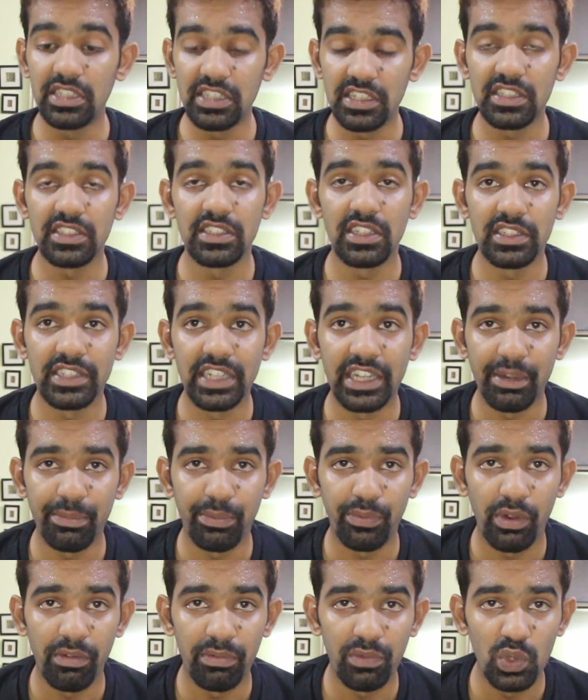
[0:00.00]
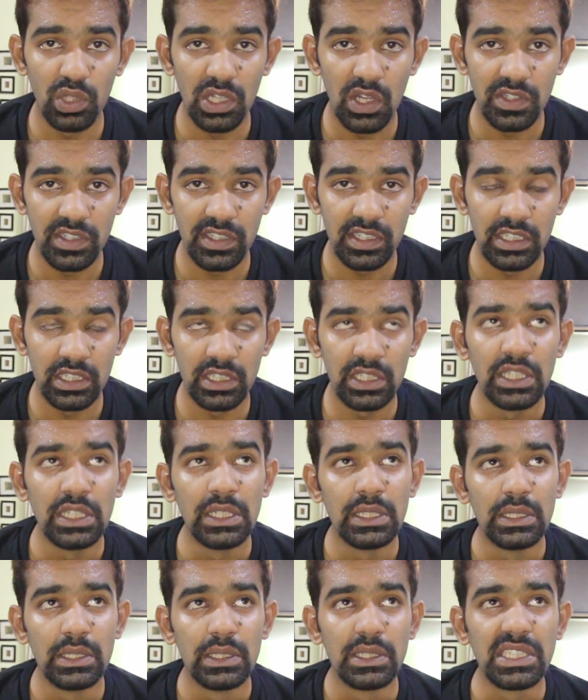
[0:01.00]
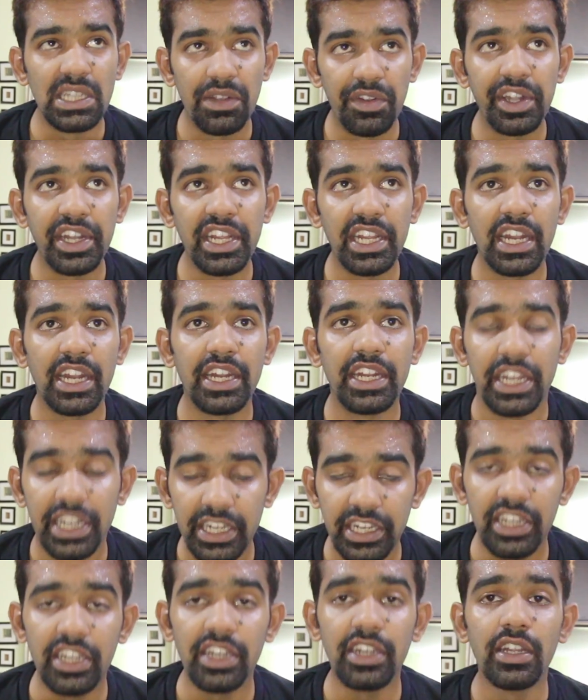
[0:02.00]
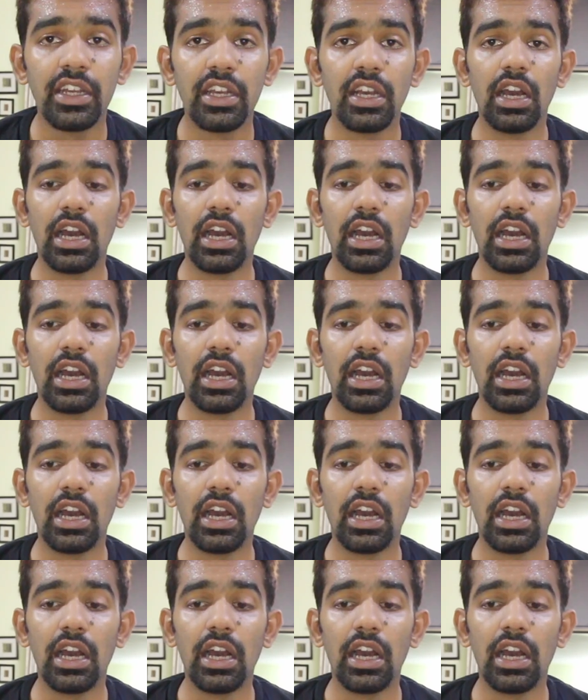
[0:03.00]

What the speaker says: This is the setup of 2017 and 18.